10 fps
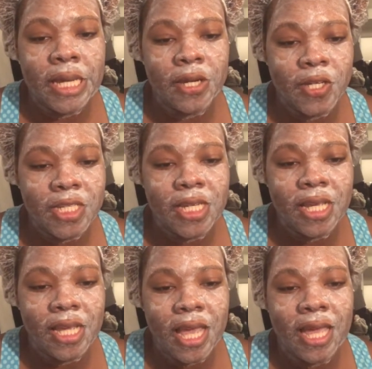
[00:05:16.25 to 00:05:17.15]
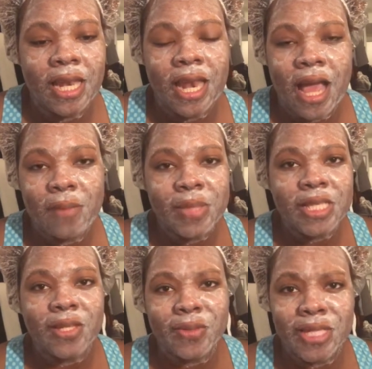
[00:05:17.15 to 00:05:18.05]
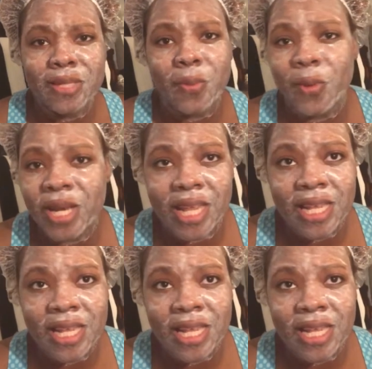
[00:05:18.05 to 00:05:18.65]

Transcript: energy and not be so disappointed